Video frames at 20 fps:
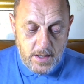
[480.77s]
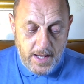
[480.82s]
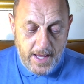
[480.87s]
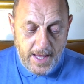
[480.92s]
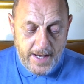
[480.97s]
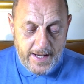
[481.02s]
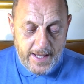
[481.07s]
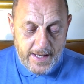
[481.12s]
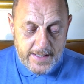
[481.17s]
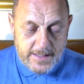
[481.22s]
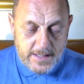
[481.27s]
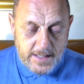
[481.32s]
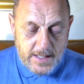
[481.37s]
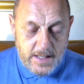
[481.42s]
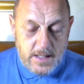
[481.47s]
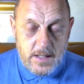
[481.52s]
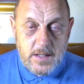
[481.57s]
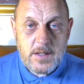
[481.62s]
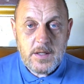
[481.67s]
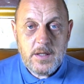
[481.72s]
Inaccurate
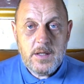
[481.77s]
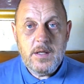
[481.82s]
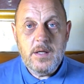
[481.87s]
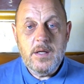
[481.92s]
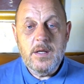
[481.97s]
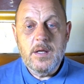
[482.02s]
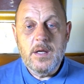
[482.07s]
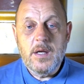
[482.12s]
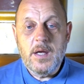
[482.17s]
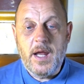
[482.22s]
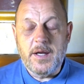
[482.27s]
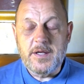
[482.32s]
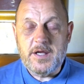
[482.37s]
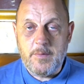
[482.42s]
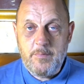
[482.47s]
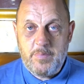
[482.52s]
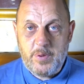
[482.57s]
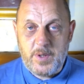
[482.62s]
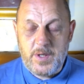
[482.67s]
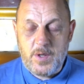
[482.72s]
and
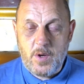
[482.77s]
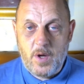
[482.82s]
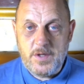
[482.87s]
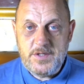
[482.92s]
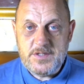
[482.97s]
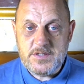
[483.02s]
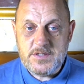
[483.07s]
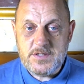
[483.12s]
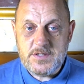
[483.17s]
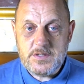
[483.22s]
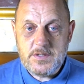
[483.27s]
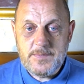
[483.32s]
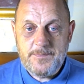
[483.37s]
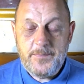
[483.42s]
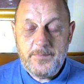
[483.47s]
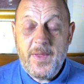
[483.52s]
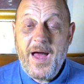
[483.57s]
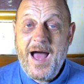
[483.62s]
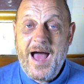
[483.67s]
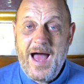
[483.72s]
complete nonsense.
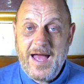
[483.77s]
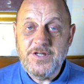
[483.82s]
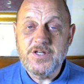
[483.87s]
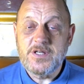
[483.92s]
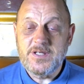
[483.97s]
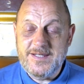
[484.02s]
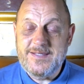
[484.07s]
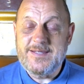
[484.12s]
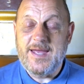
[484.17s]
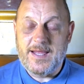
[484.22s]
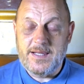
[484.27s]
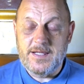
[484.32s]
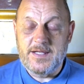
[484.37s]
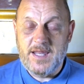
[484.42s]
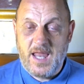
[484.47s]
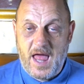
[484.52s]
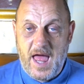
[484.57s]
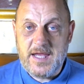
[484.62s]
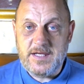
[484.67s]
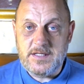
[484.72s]
Actually telling
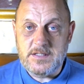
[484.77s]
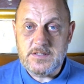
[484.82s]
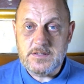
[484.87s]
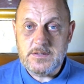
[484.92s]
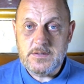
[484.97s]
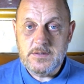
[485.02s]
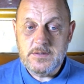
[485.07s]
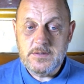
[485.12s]
lies.